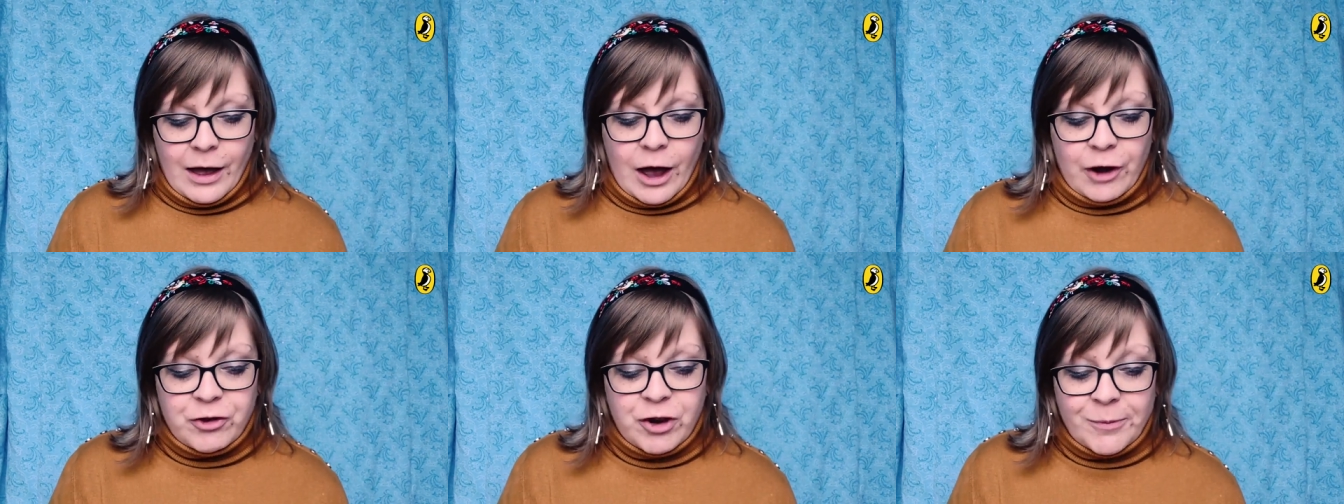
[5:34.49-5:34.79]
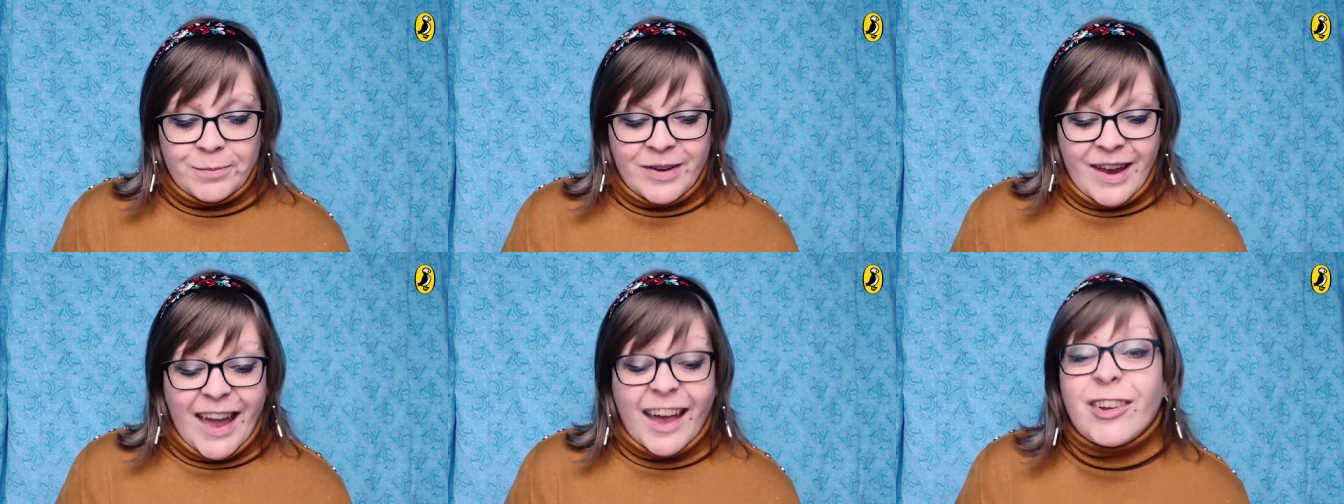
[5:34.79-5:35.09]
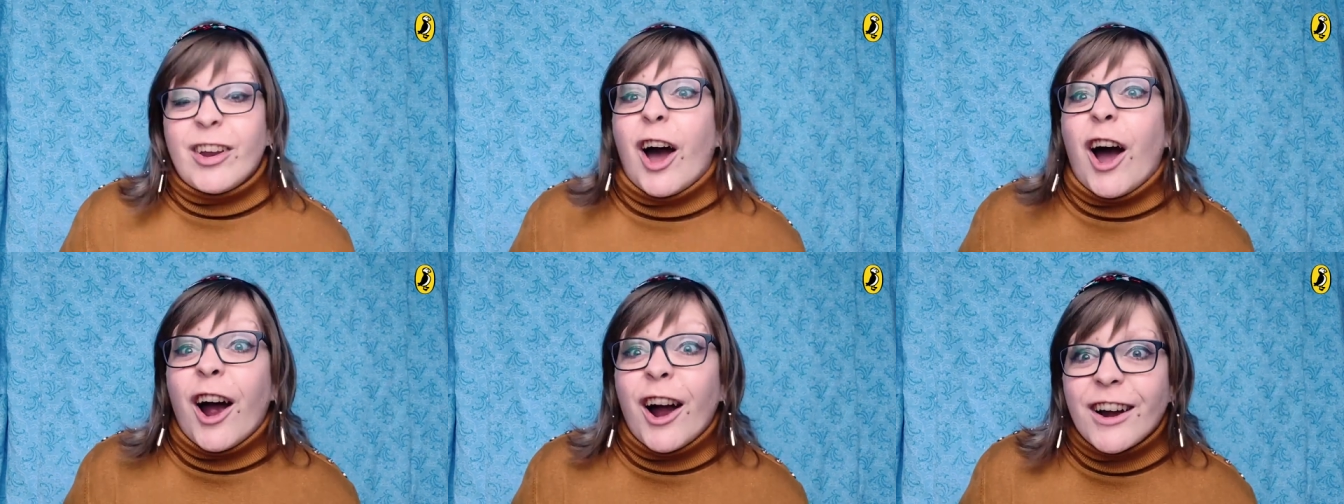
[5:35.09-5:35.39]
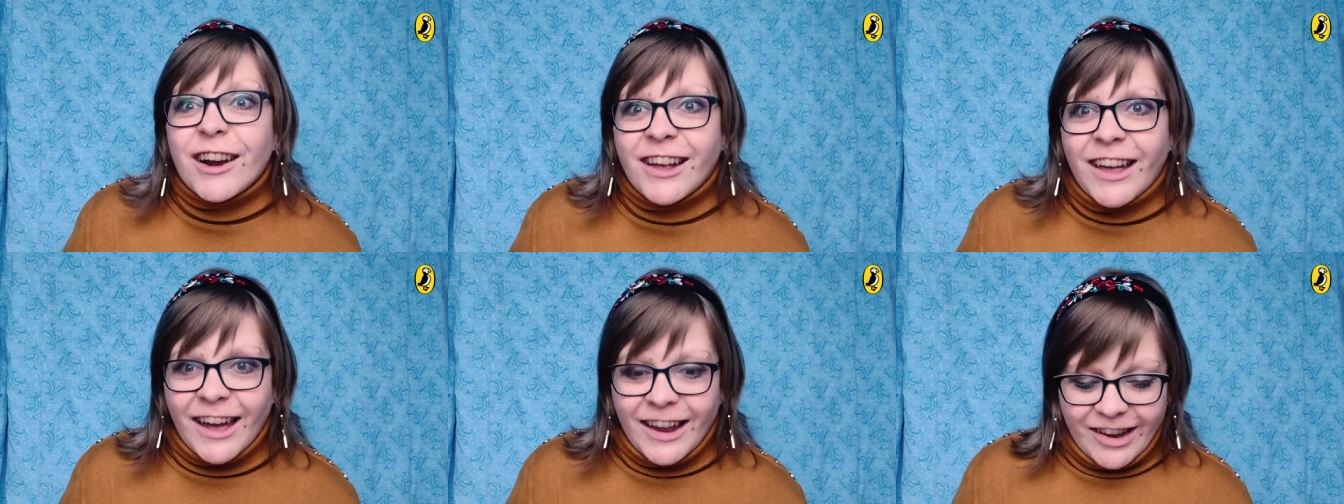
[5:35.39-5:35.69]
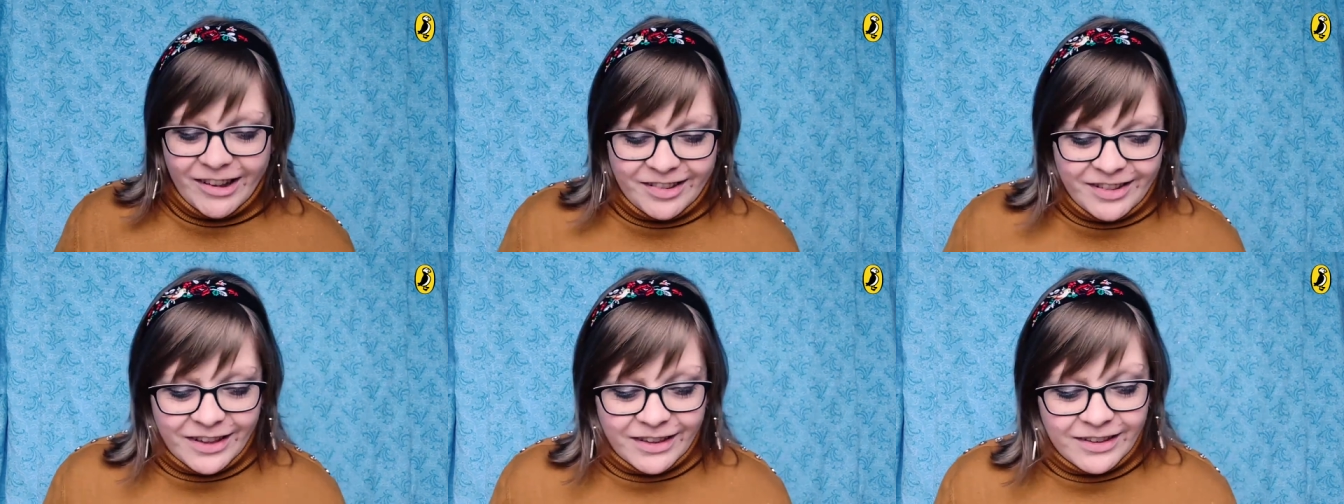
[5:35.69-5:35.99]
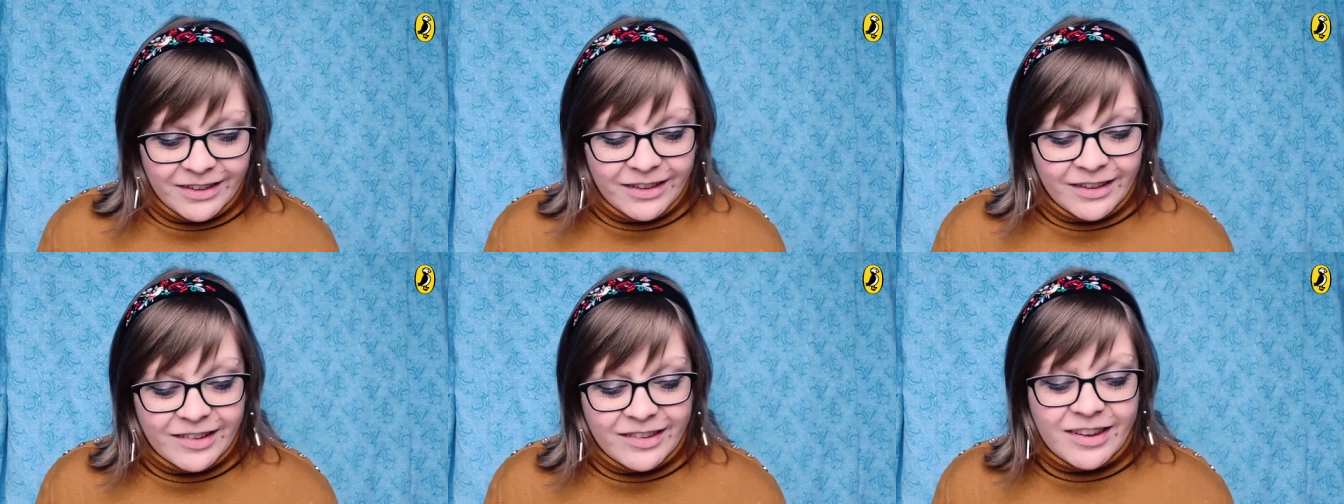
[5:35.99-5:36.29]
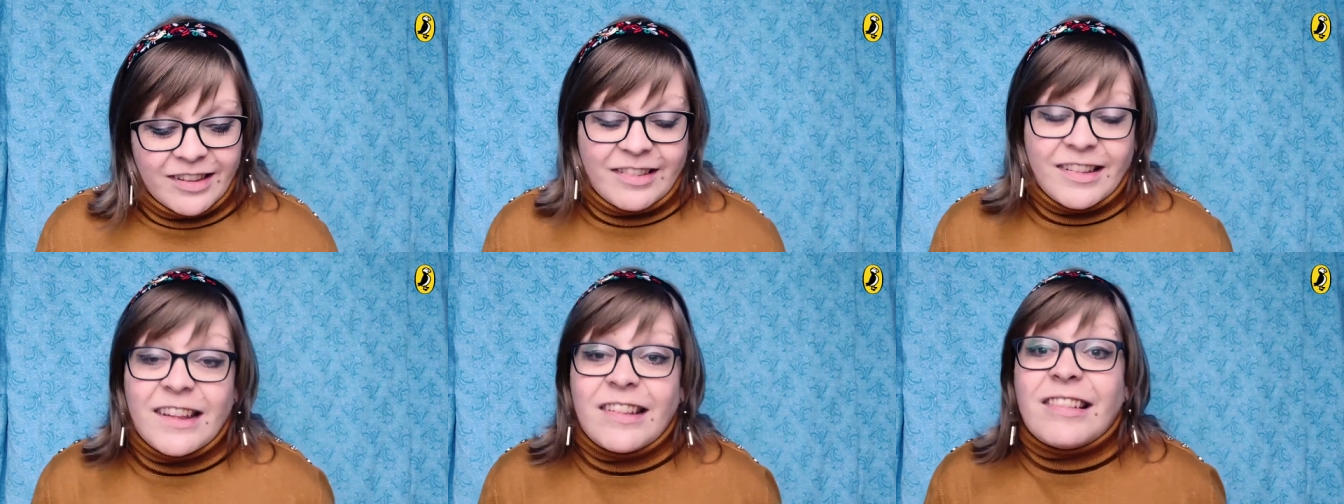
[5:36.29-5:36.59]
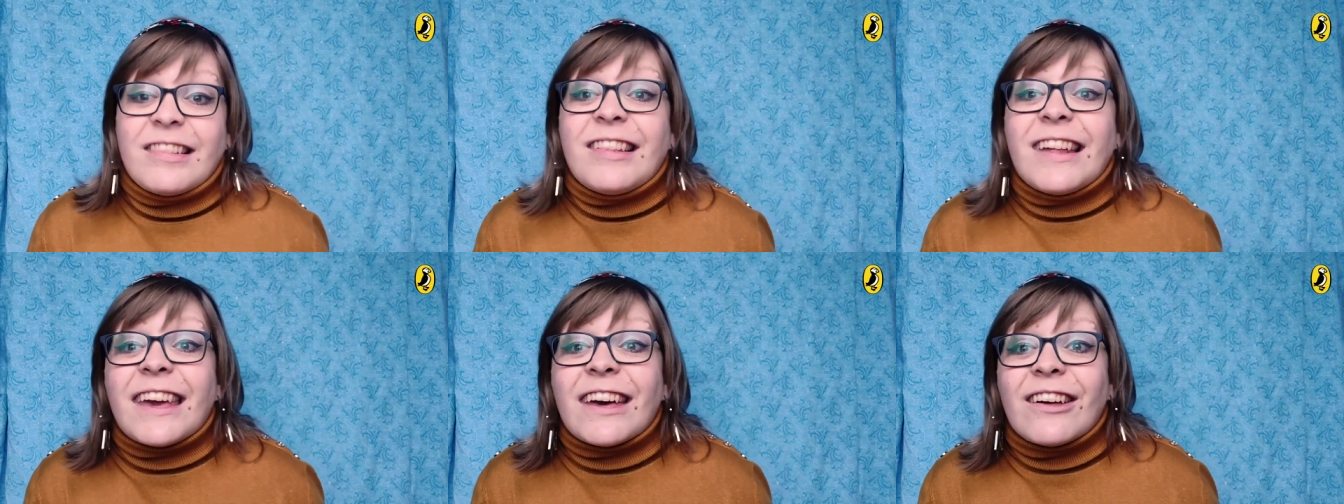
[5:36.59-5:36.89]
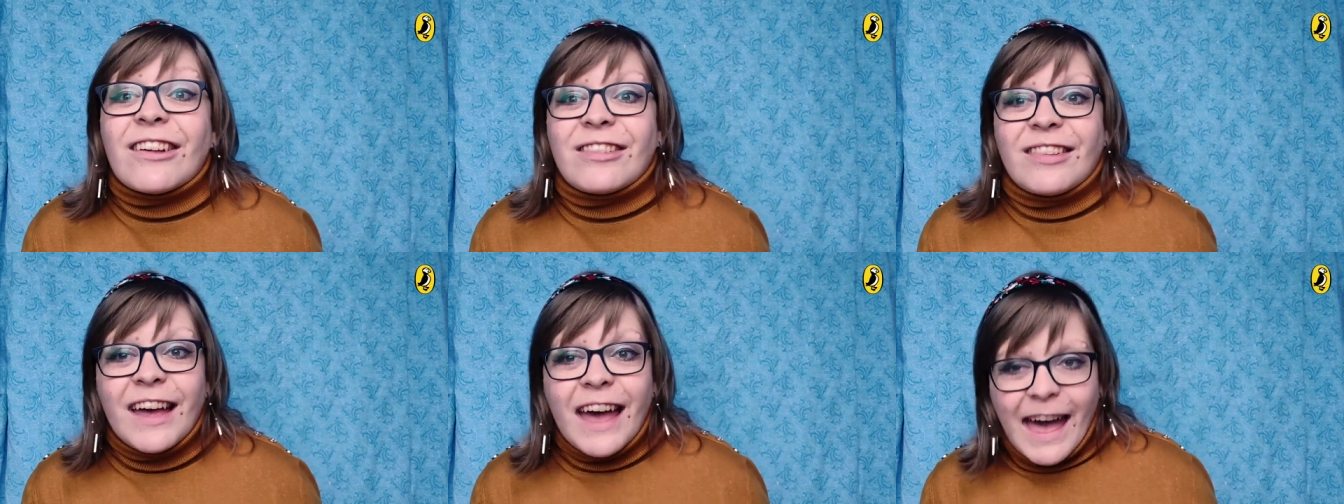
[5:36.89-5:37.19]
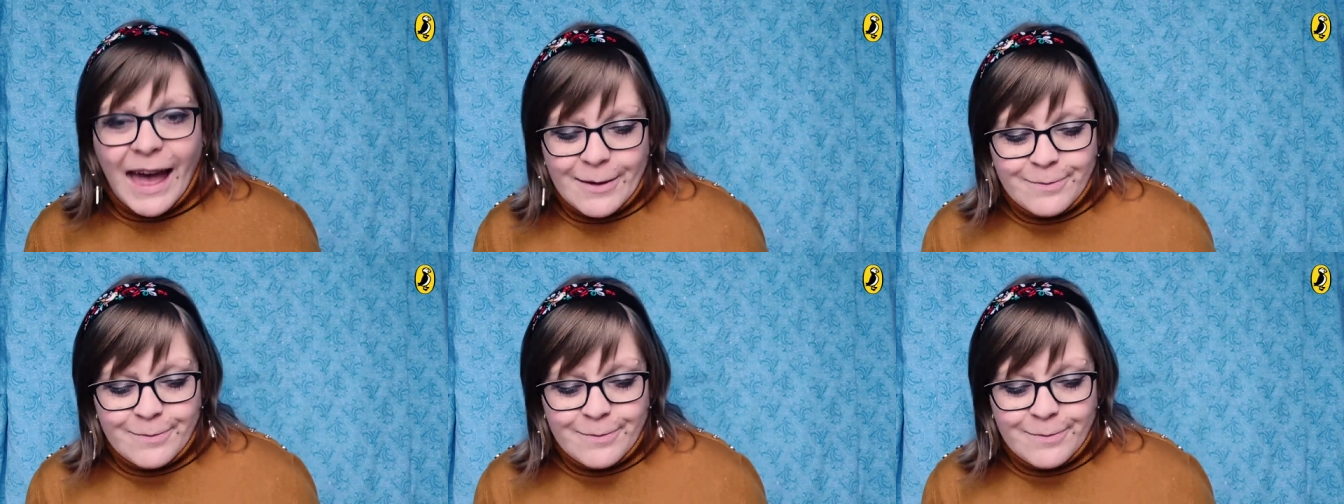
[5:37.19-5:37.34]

a trip to Antarctica to see to see seals